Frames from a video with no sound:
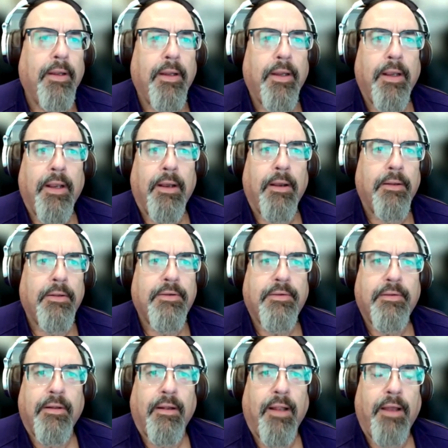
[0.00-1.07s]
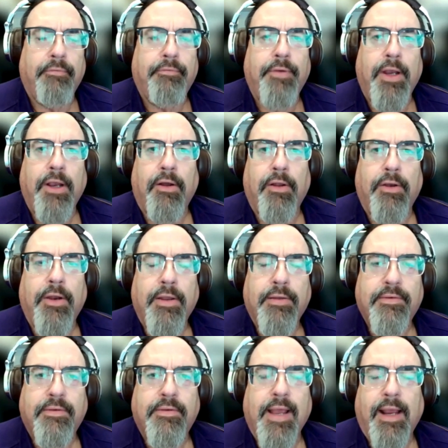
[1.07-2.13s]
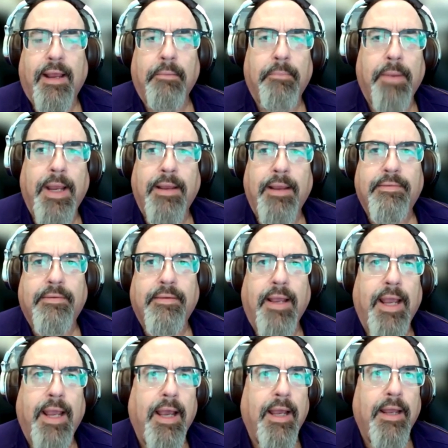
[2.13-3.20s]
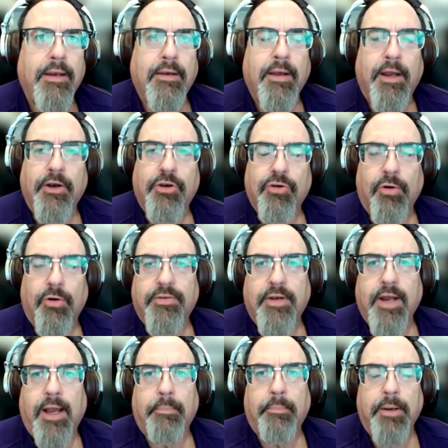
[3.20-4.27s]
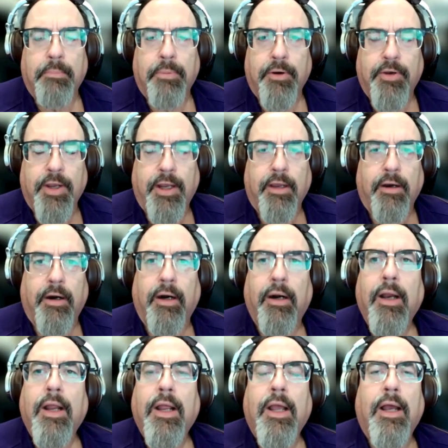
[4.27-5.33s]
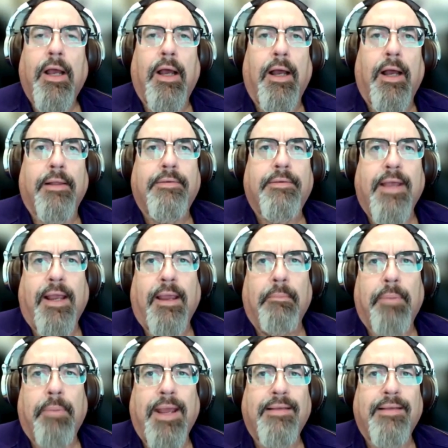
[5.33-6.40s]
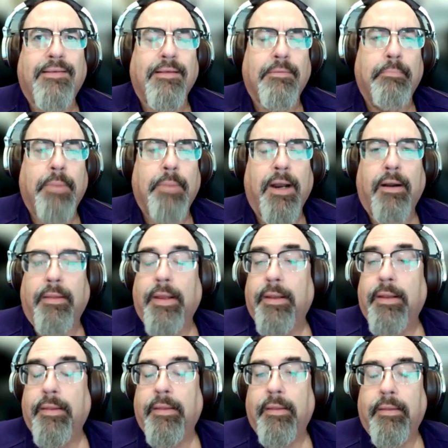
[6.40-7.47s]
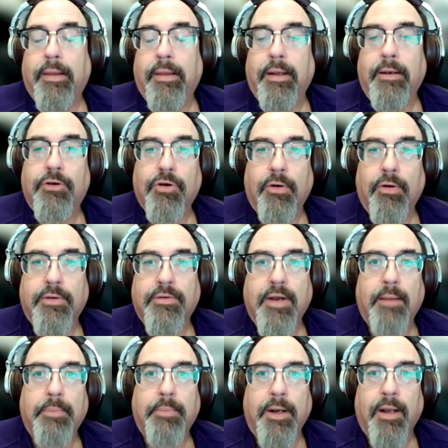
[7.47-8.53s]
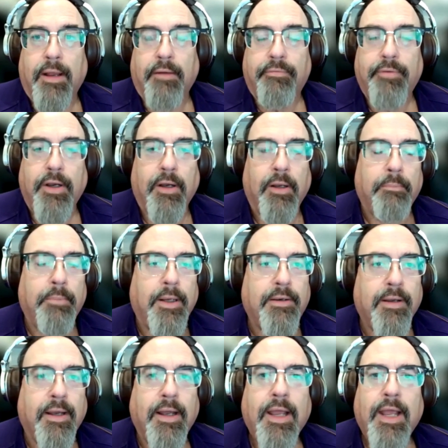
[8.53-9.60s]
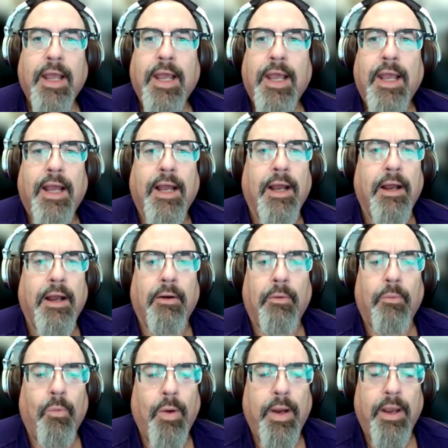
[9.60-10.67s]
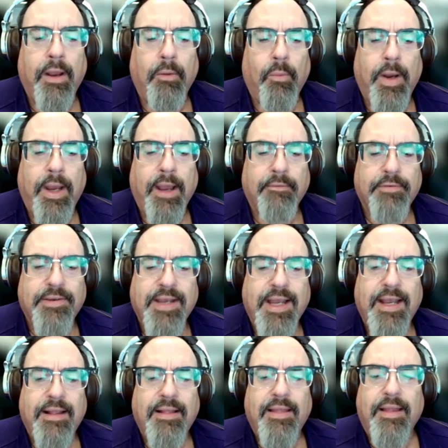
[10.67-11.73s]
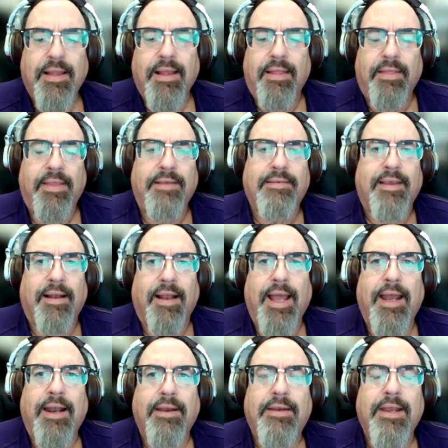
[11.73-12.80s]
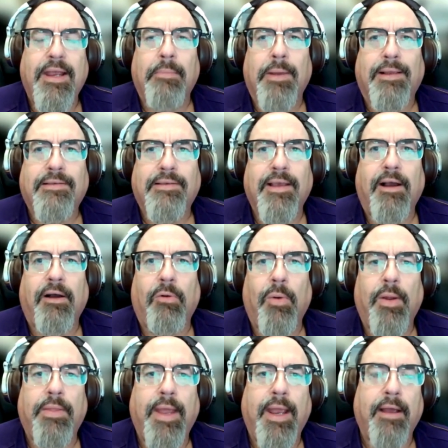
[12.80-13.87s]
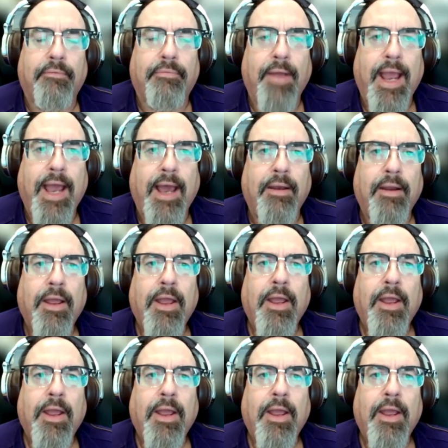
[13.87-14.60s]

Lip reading: It's left field, second base, and shortstop in particular. Second base is better than shortstop and left field, but we have seen this Atlanta team excel when they have had